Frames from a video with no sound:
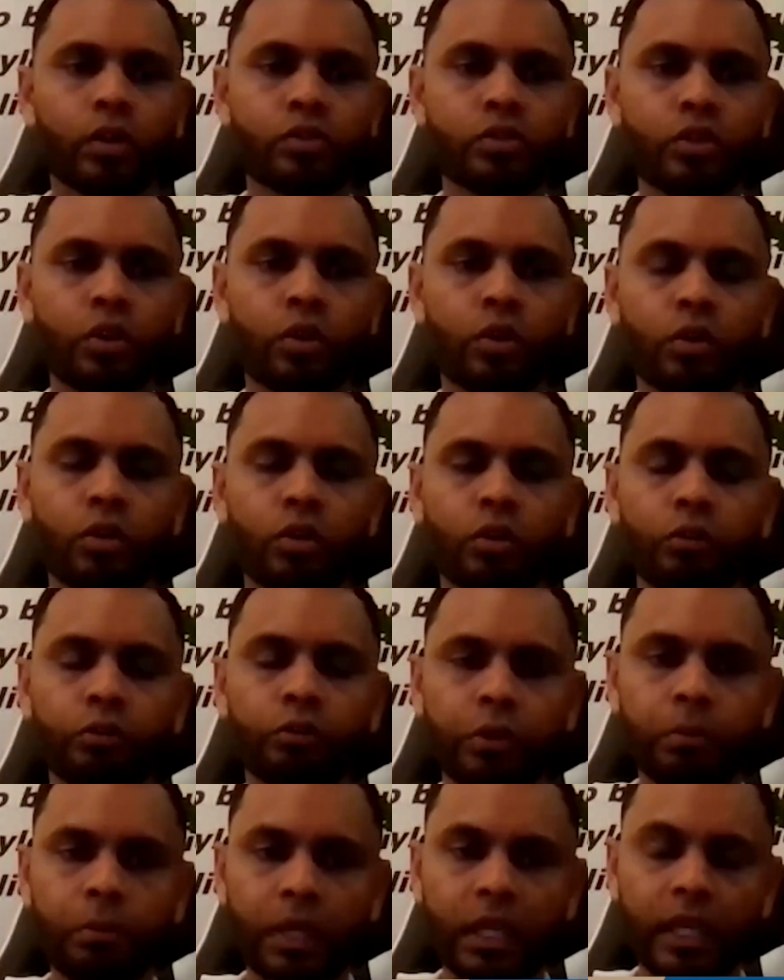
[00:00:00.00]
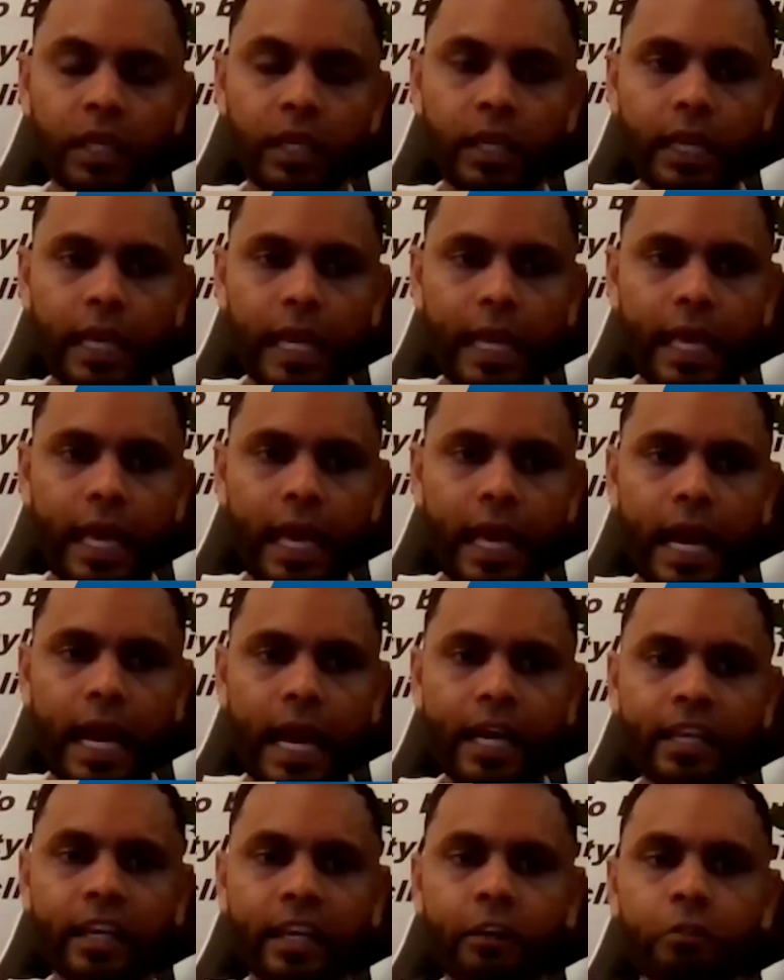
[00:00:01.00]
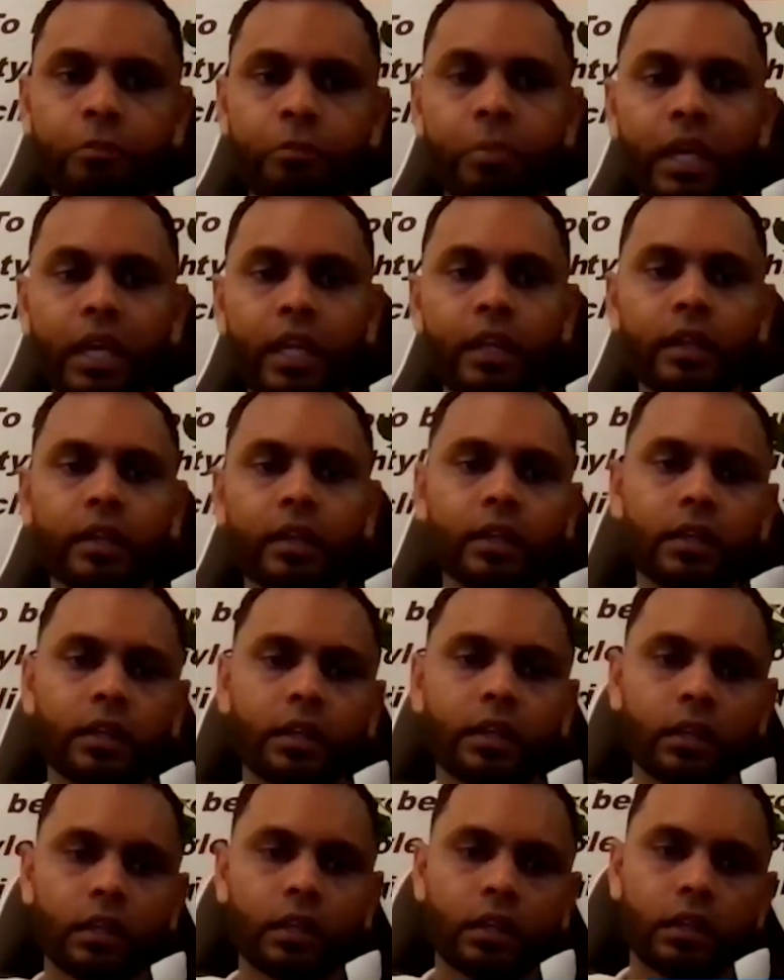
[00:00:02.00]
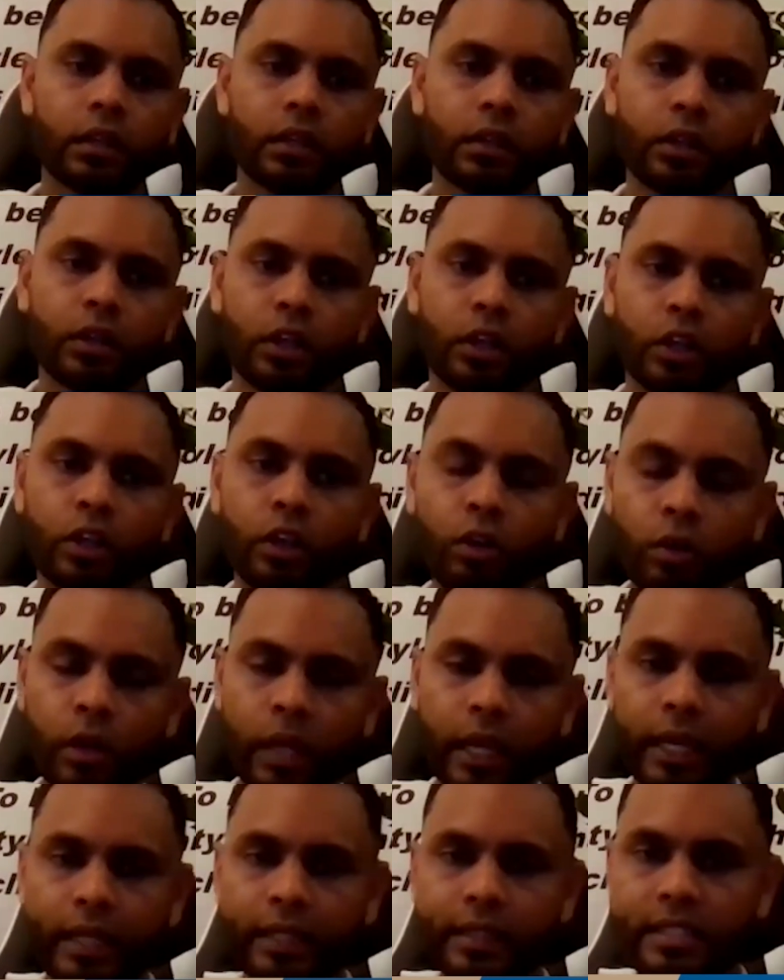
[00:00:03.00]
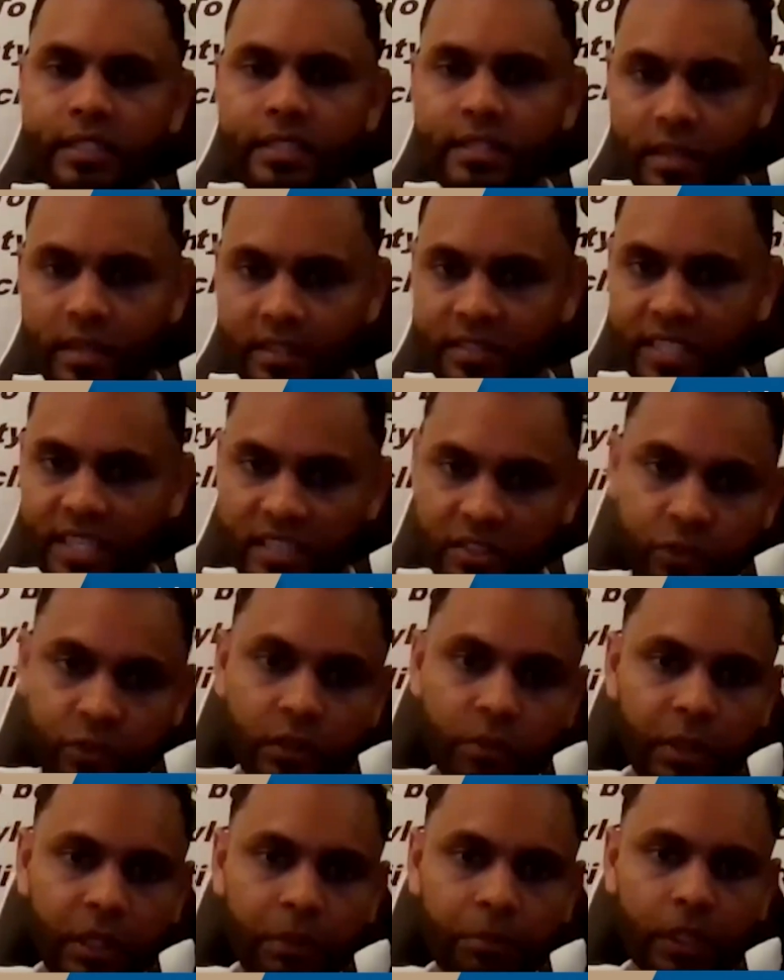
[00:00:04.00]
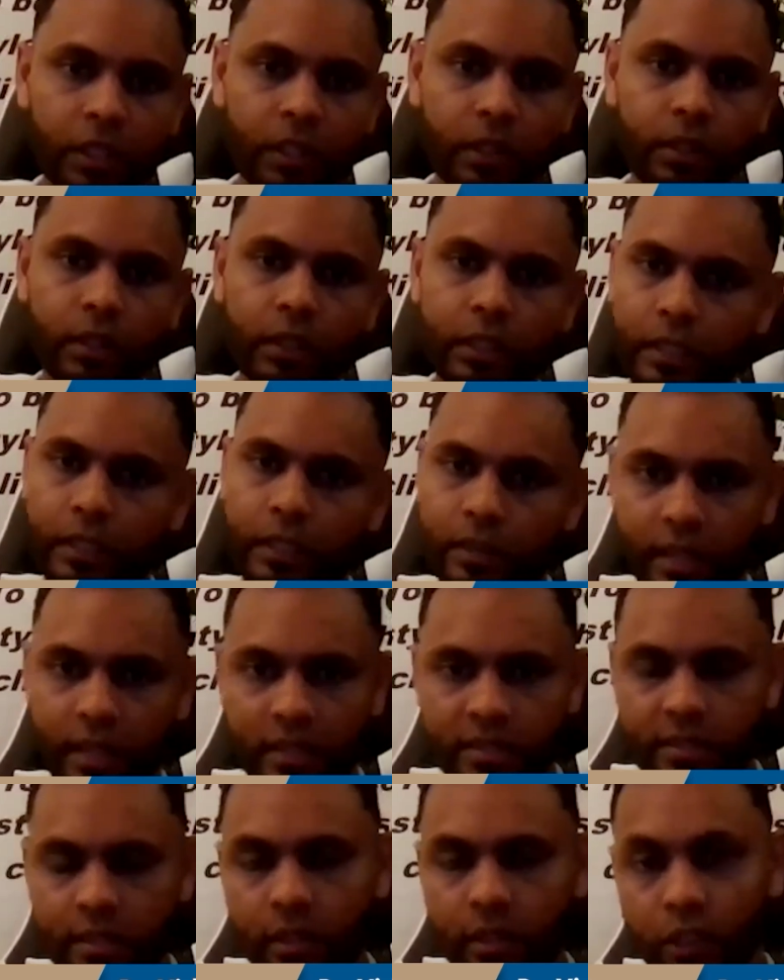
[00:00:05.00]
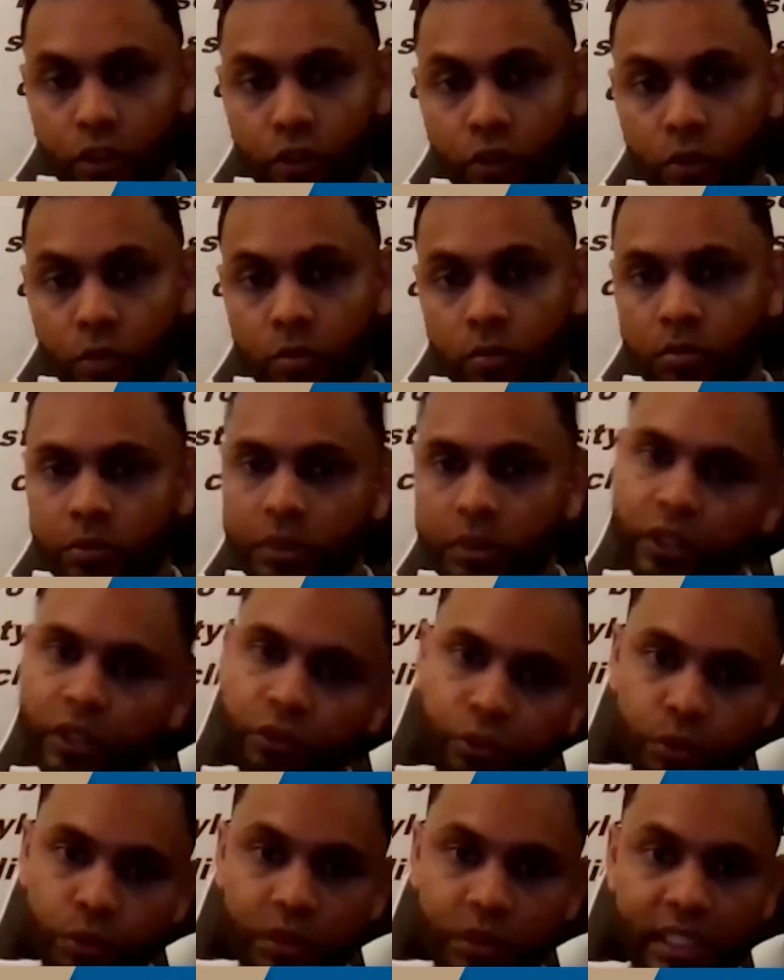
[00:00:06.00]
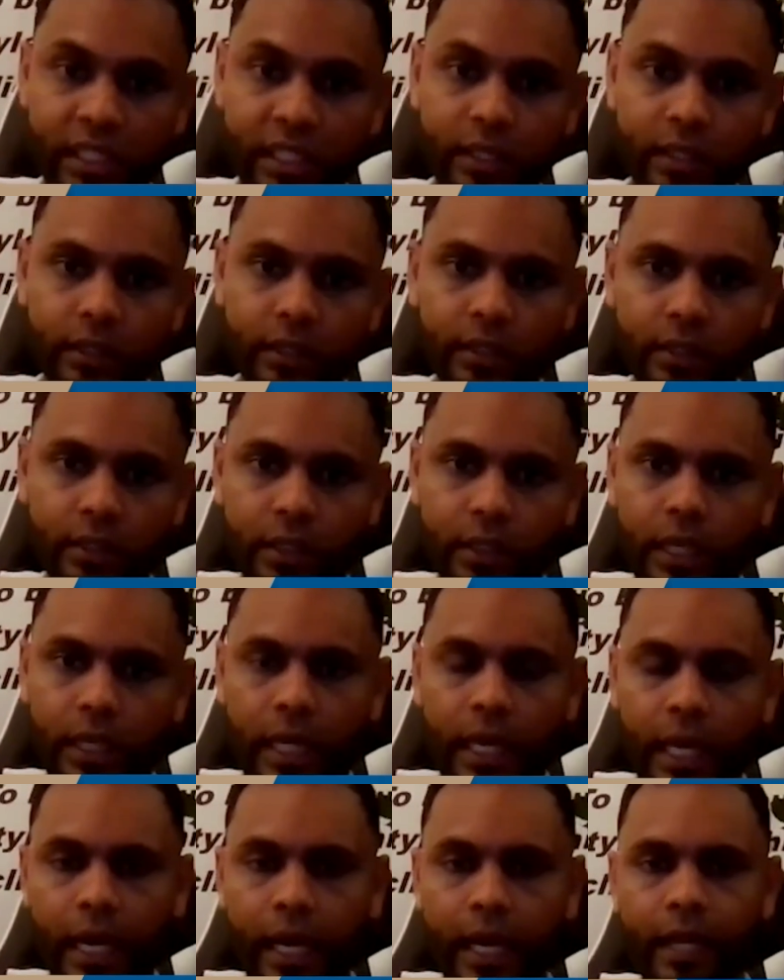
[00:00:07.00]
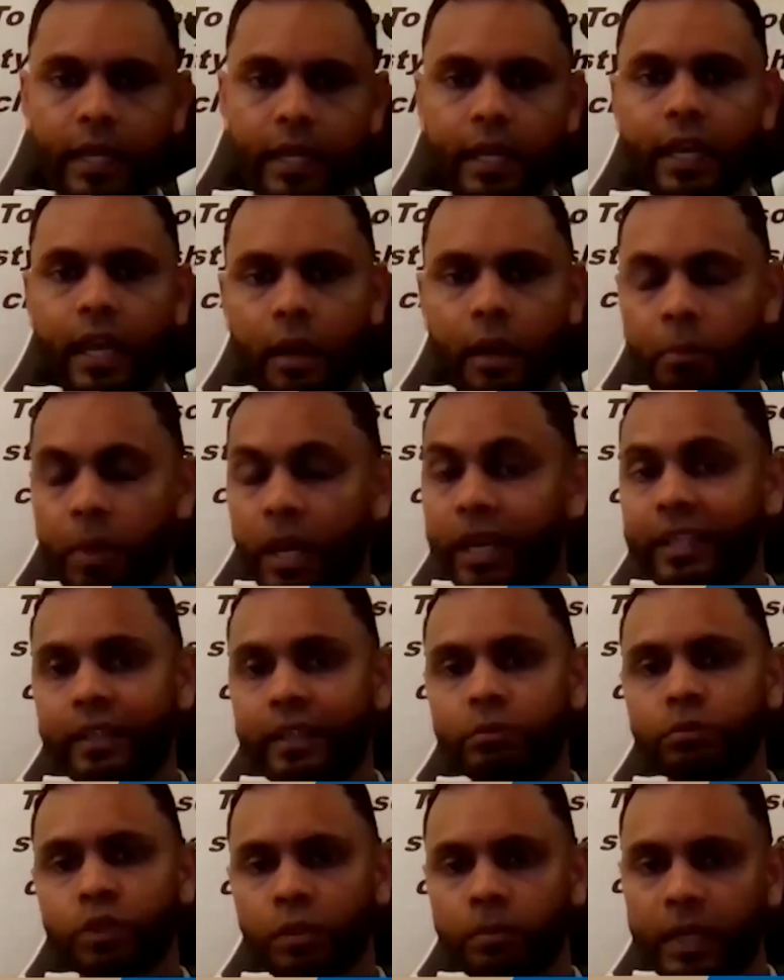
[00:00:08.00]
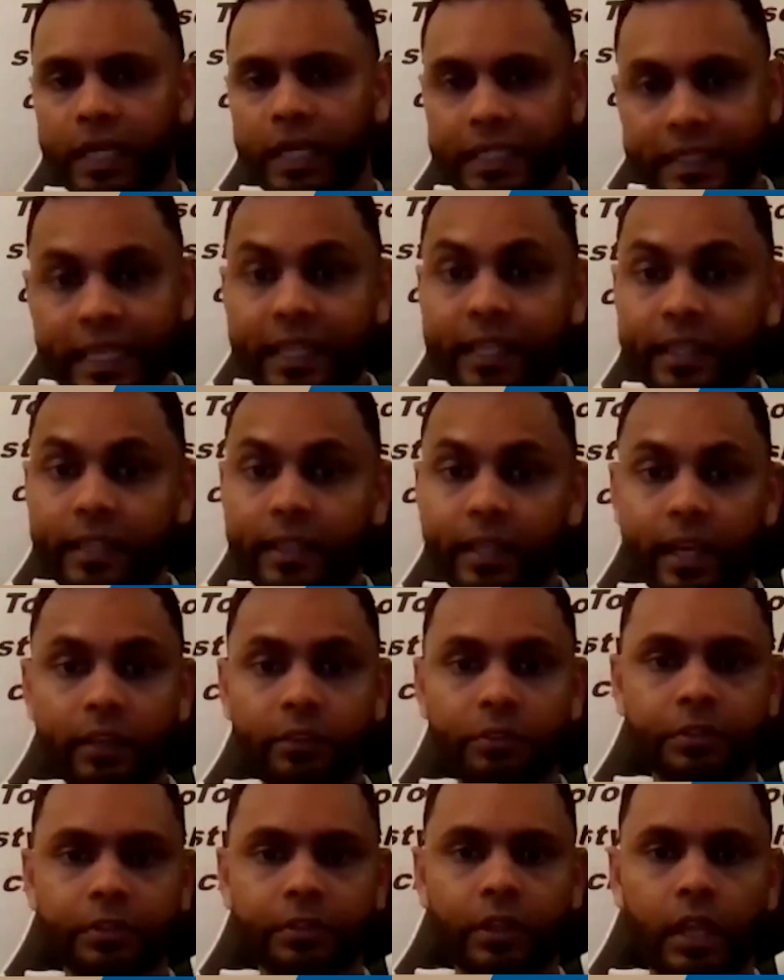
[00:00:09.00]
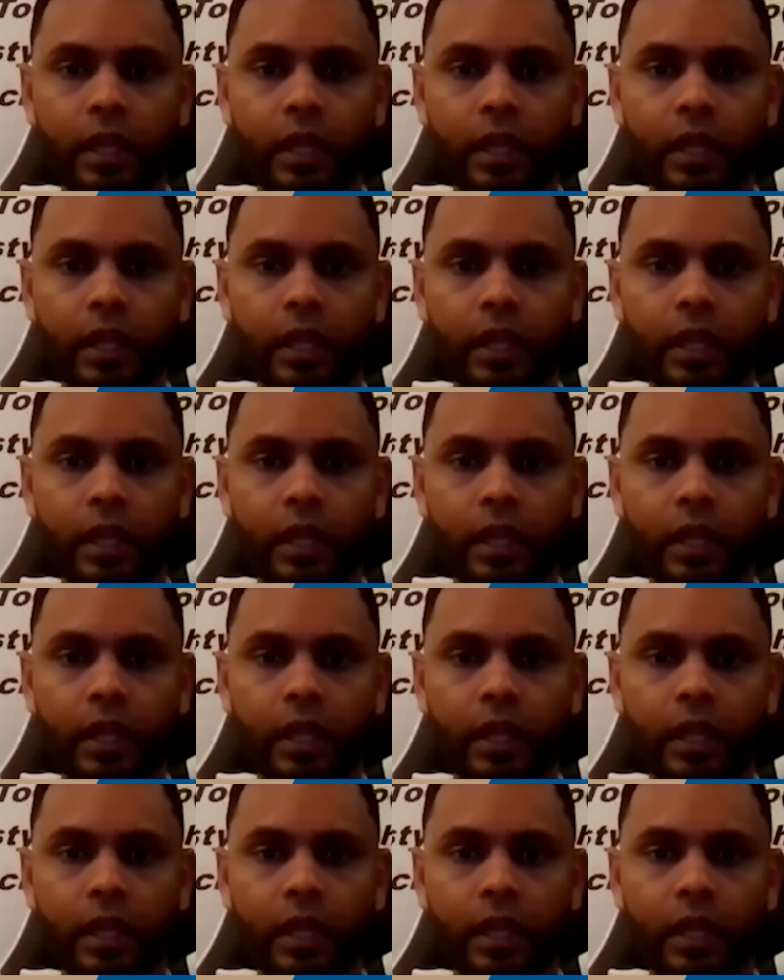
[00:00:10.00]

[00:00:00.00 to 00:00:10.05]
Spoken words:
So for me, I have been looking at these successful people, the things that they do, their routine, and I apply them to my daily life.